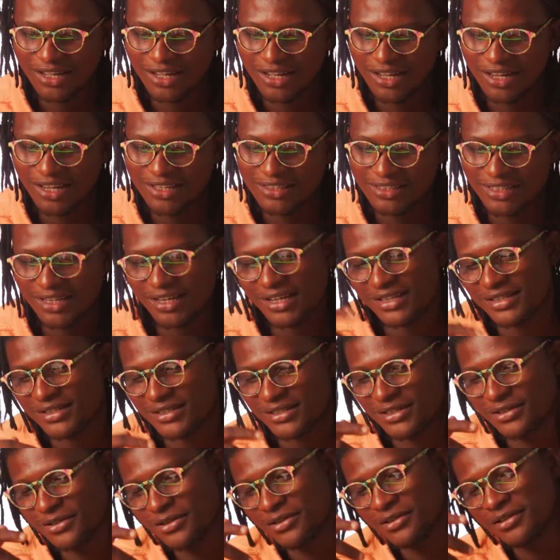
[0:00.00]
And yeah,
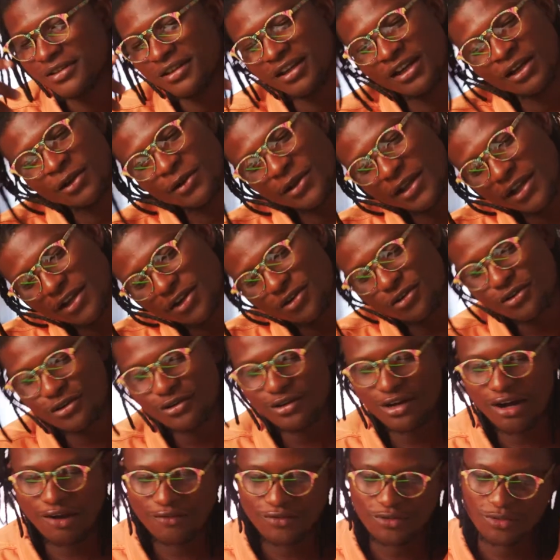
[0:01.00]
so they're
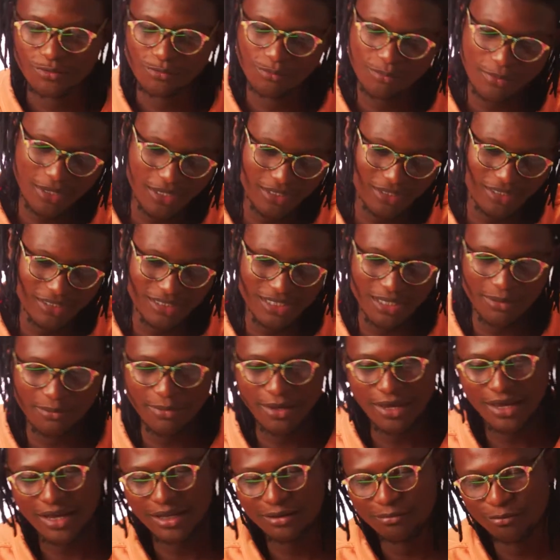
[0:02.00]
choreographed to make the
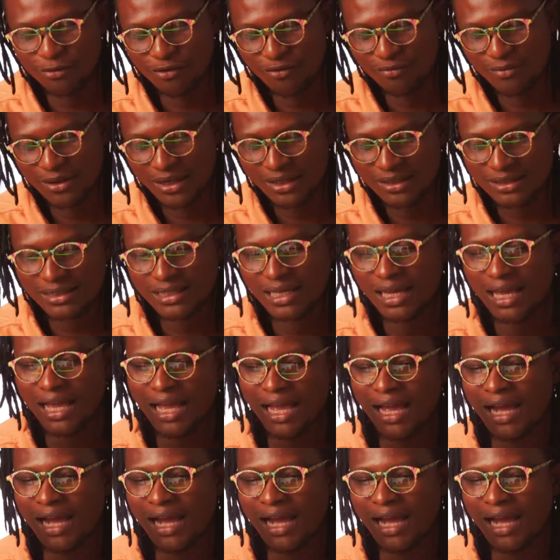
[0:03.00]
same head movements,